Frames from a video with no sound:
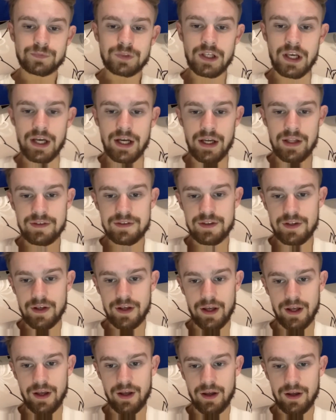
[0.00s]

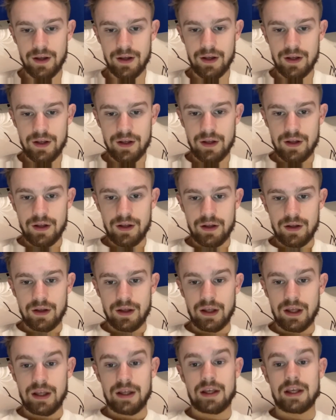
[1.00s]
And
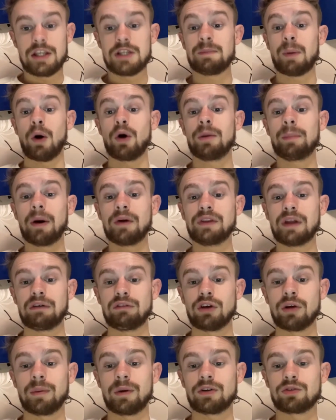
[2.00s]
he spoke about that
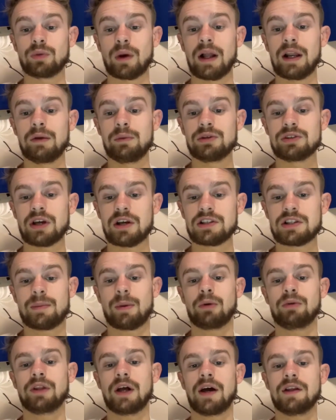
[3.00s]
rumour as well. He was asked
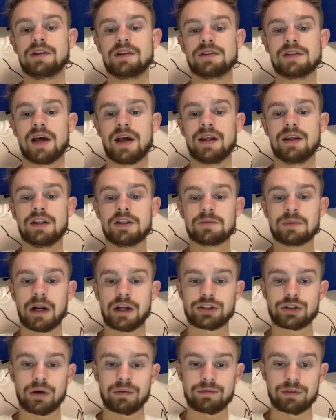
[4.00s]
about that today in his press
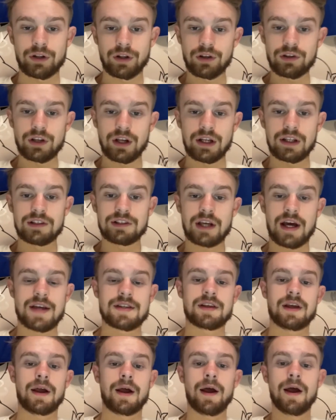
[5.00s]
conference. And he
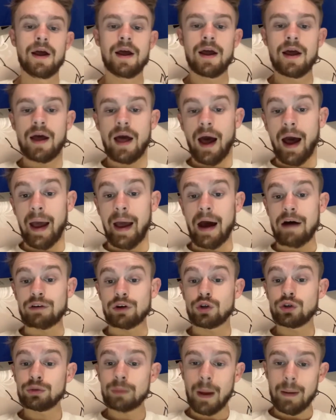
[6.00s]
said, "I have a
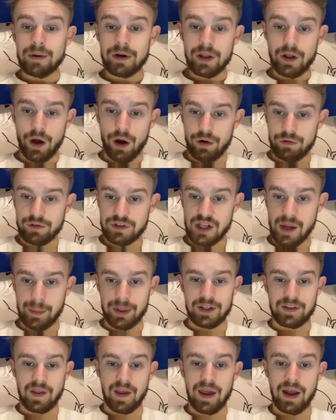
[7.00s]
good memory of Sammy
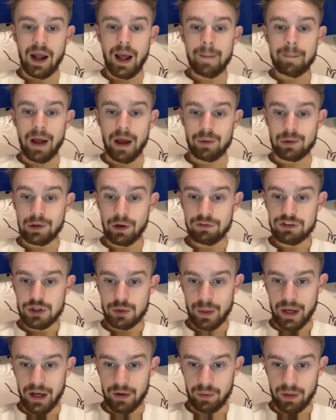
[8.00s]
Khedira. I would love to
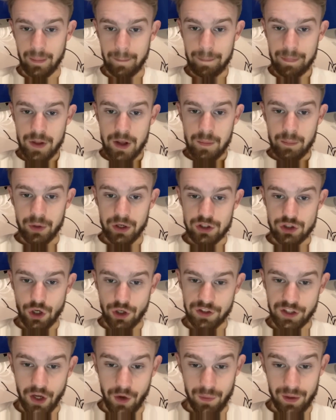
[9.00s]
work with him, but he's not
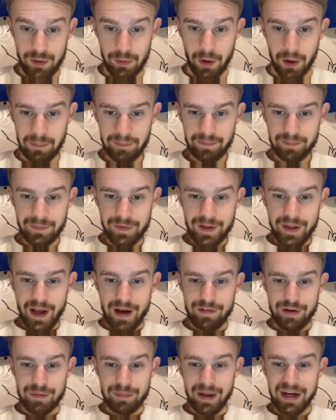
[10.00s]
the only one. I've
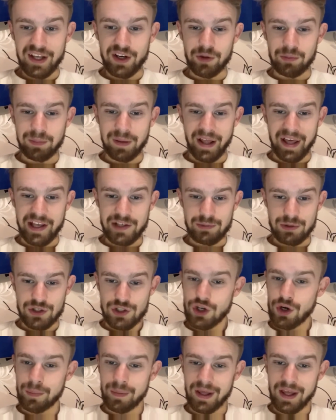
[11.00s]
had many good players, but to
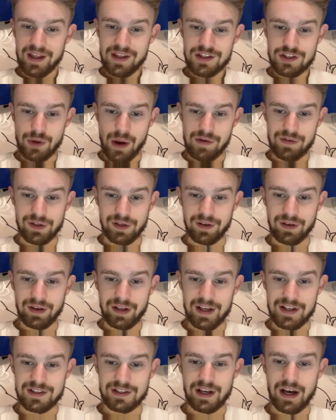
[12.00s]
come here to Everton
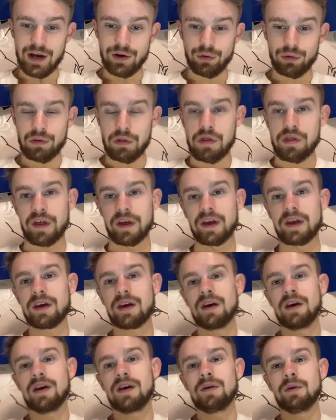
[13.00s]
is another thing,"
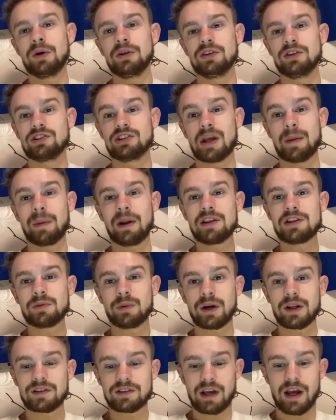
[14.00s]
which is similar to what
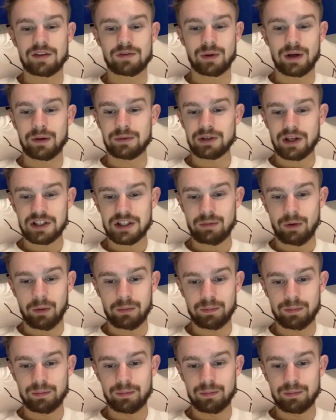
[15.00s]
he said when he was asked about
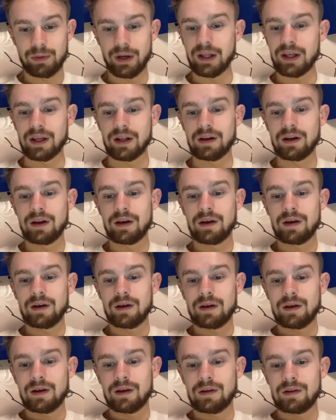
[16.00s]
bringing
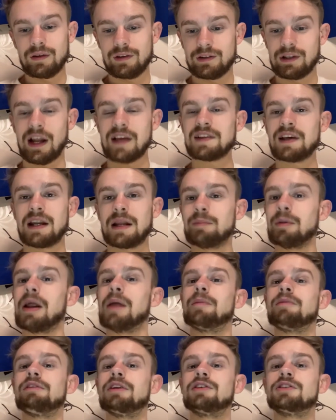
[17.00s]
Zlatan
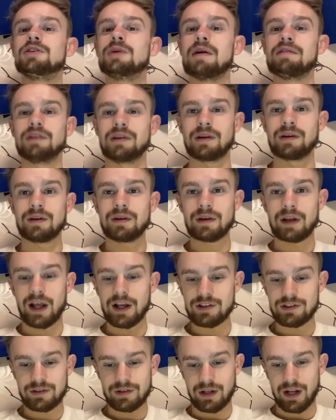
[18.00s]
Ibrahimovic to Everton
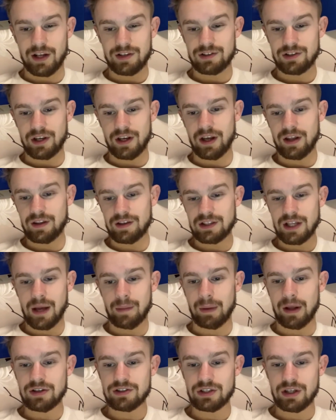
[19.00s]
last year, this time
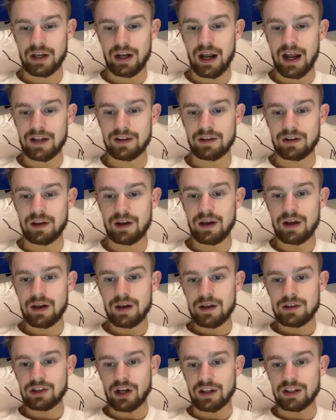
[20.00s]
last year, ahead of the
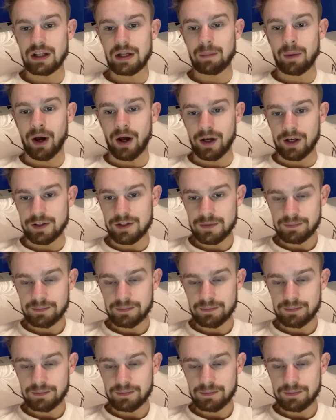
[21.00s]
January market.